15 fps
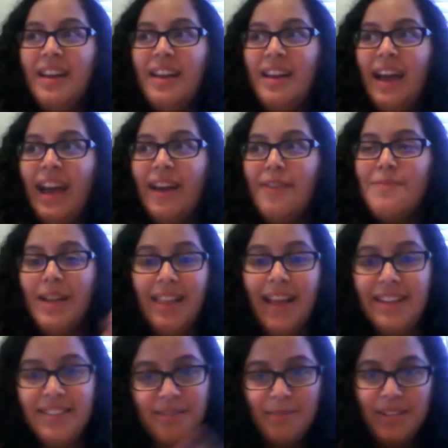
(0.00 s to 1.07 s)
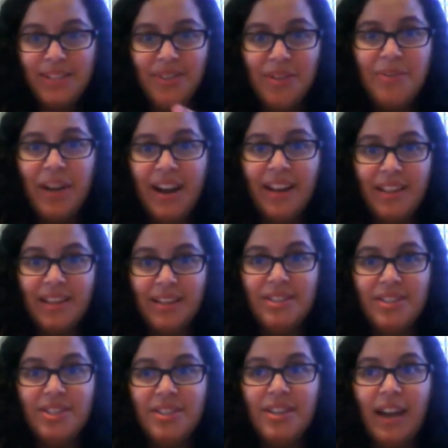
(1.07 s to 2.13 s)
have my last semester of
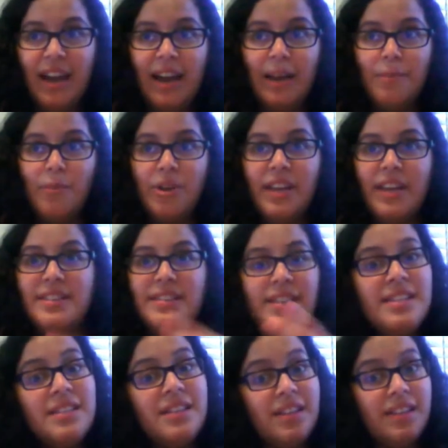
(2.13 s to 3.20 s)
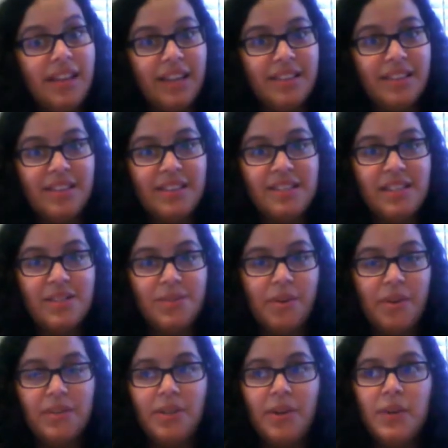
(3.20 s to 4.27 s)
college. I'm working seasonally at the Disney store,
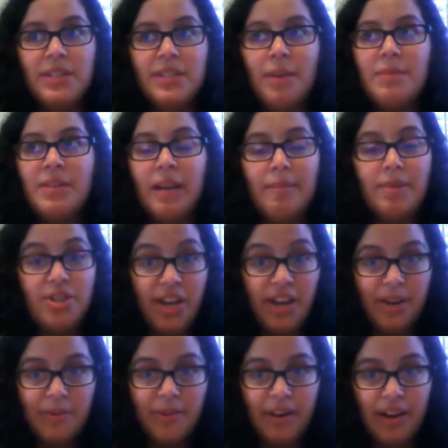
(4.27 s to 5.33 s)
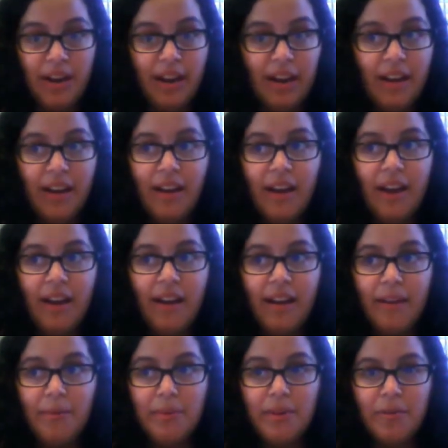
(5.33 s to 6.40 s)
so sometime in January
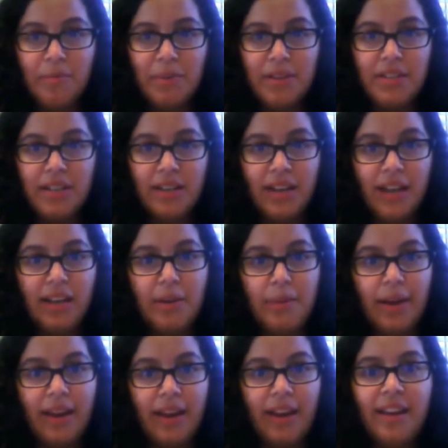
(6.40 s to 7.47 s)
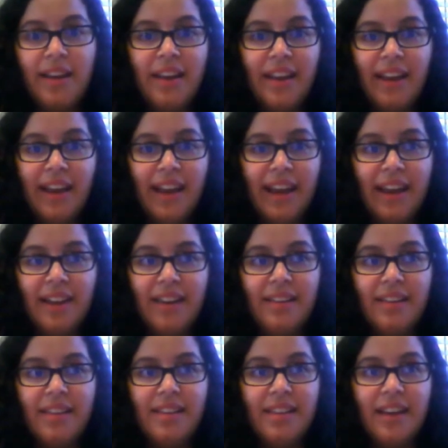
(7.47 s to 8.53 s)
I would have been done anyway.
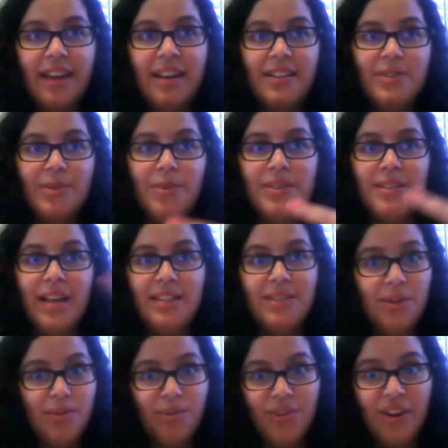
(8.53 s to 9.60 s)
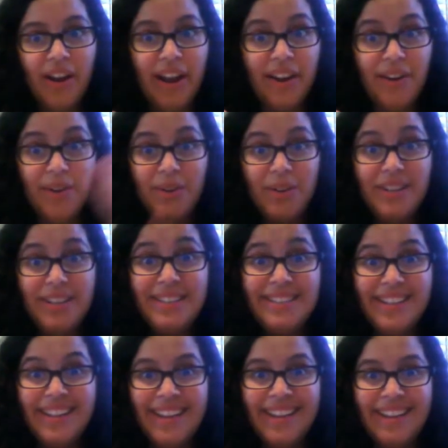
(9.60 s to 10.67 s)
And then as soon as that's over, I go to
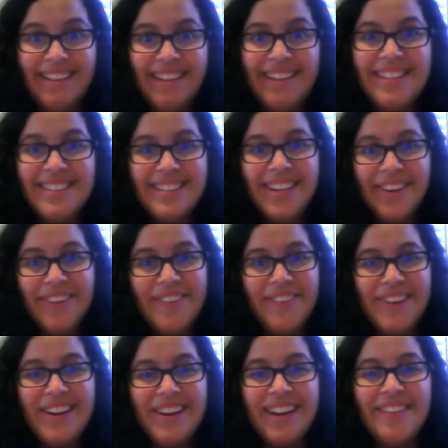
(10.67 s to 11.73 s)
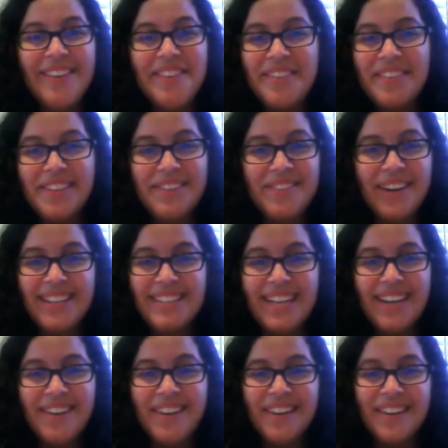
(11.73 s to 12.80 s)
Disney. It's so weird how everything worked
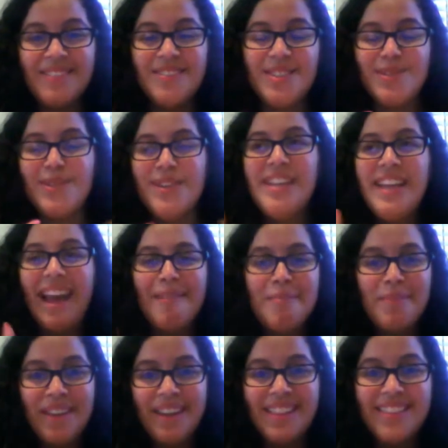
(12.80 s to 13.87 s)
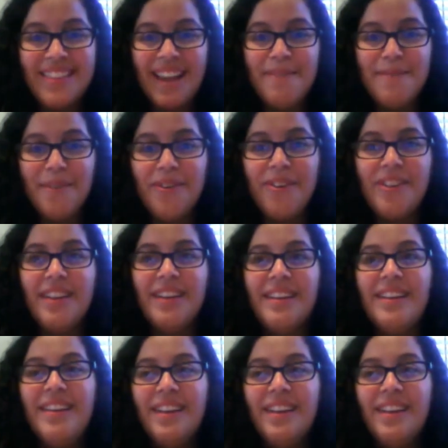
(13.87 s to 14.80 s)
out, and I'm just really happy and thankful, and